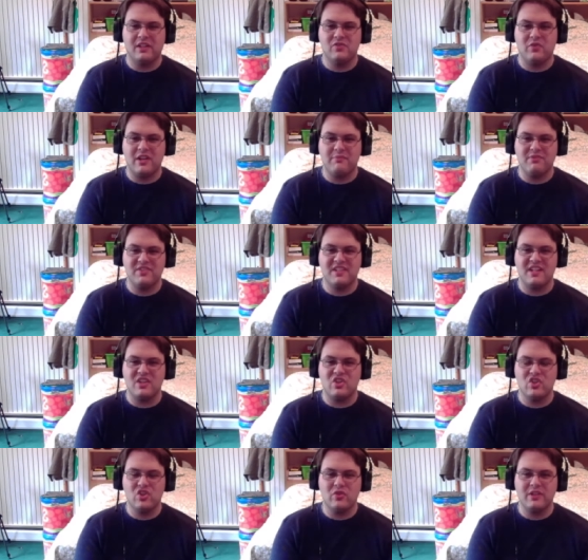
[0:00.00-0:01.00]
20%
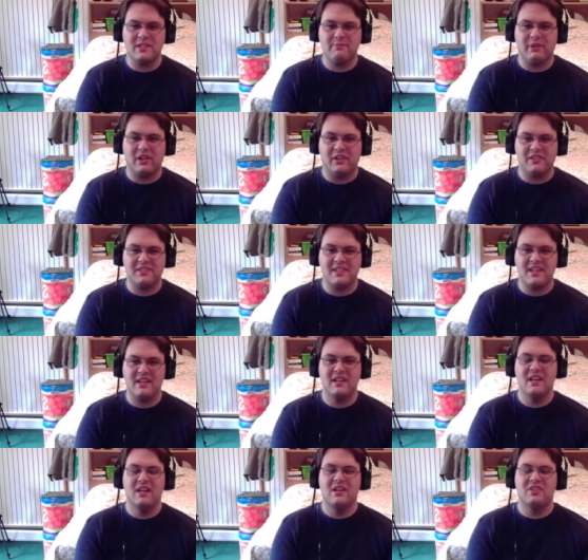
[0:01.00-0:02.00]
insurance policy.
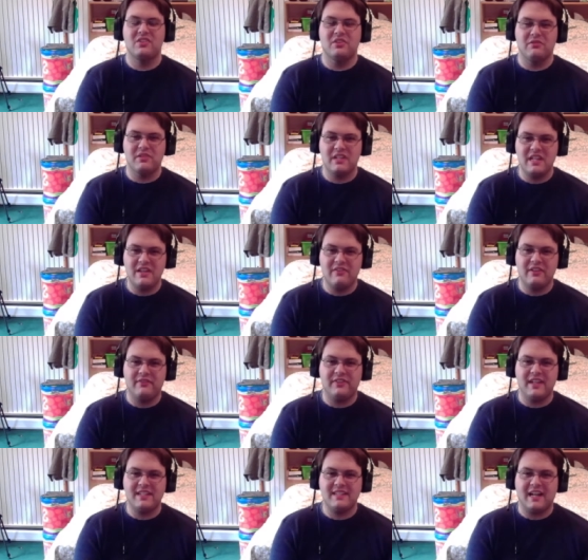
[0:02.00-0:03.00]
So even if
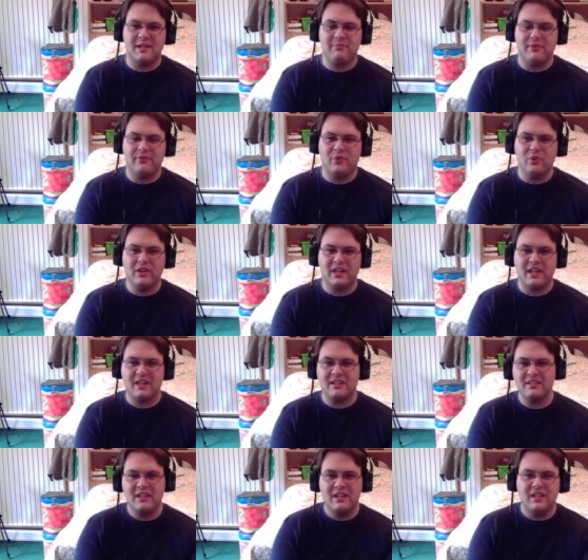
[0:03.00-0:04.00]
they die
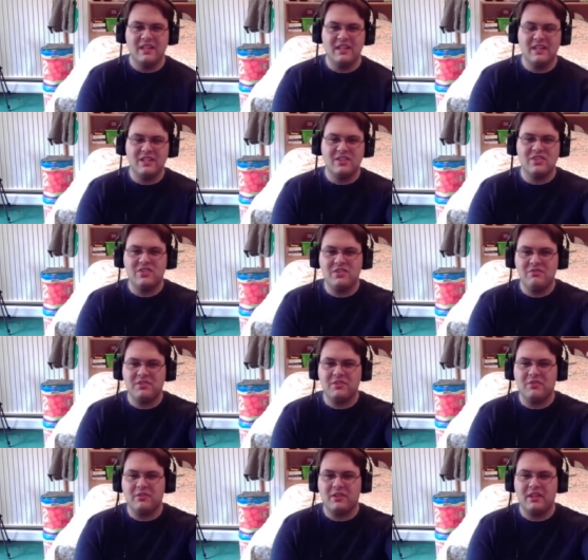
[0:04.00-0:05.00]
beforehand, he can just use
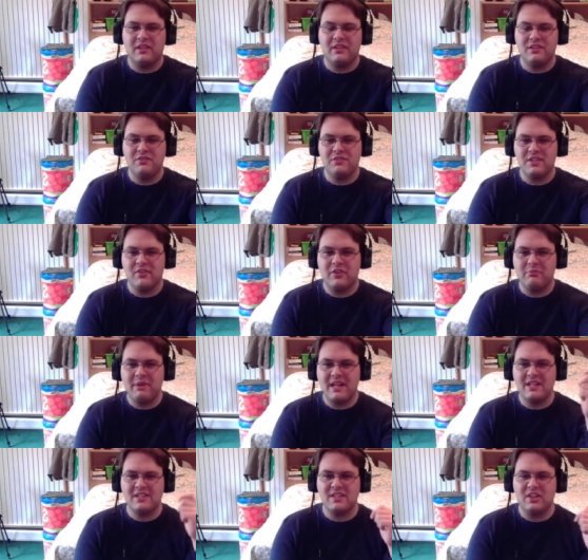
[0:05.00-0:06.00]
the
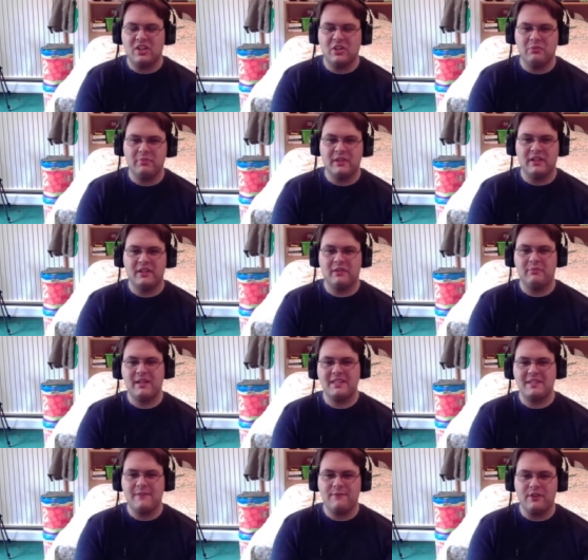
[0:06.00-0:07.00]
remains to
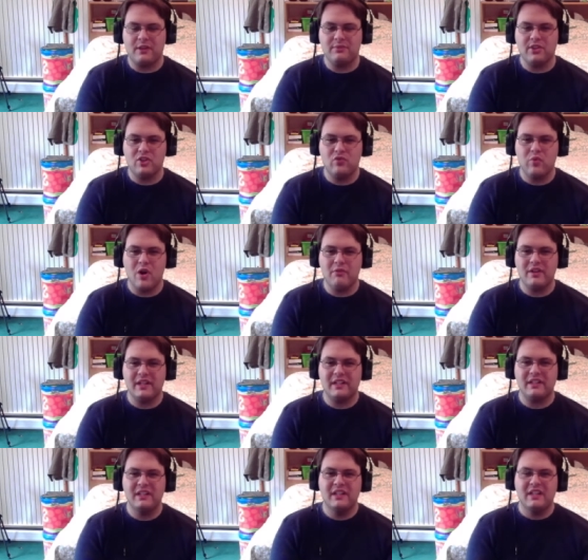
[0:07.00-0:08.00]
basically fill up the
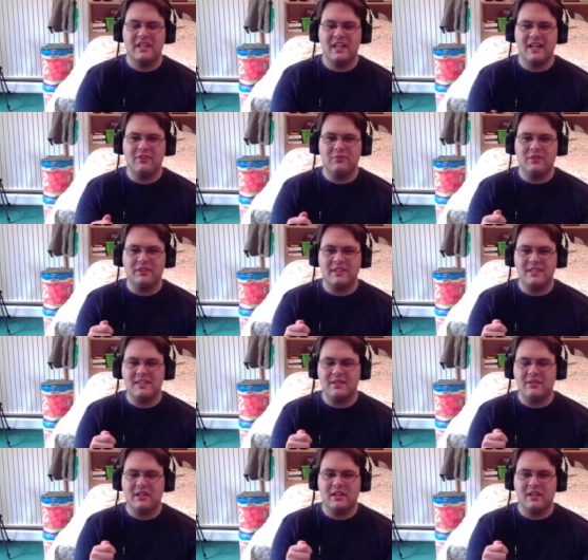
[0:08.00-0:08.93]
quota and release the